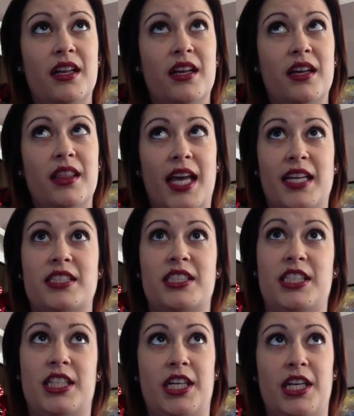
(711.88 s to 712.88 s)
last
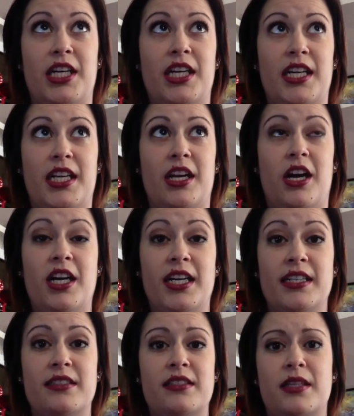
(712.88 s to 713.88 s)
year in
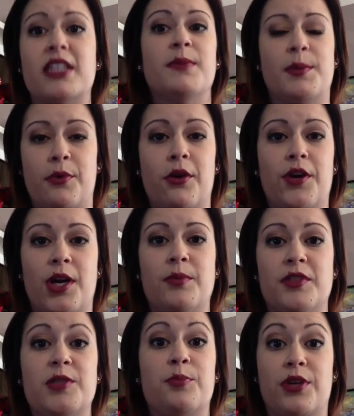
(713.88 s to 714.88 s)
August, because my program was
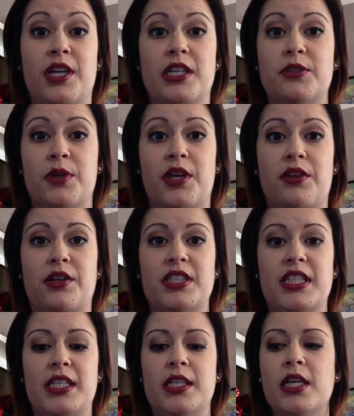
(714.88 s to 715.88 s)
spring
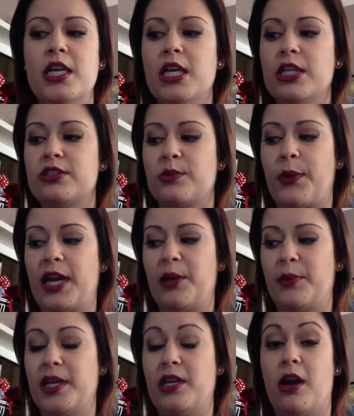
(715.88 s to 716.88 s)
2013, so when I
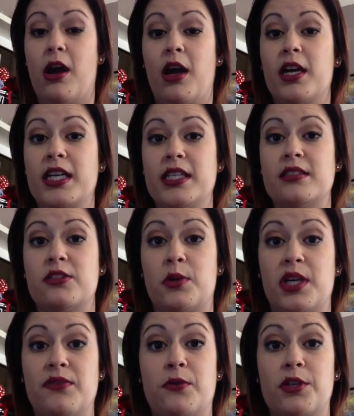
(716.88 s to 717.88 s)
went in August
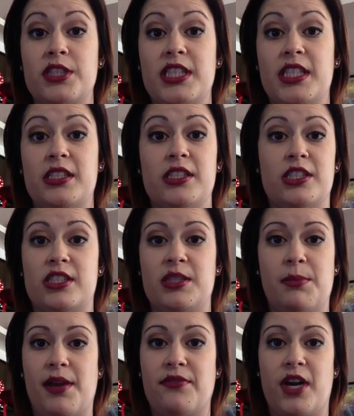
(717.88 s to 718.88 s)
2014 to just see
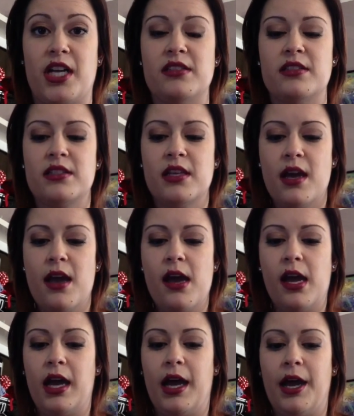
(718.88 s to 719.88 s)
my friends,
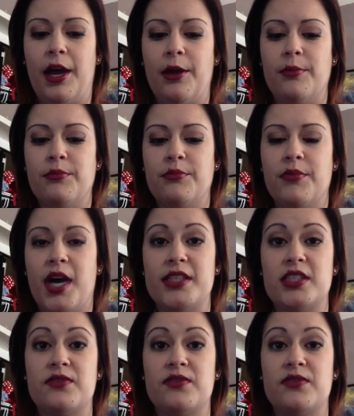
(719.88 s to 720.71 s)
I just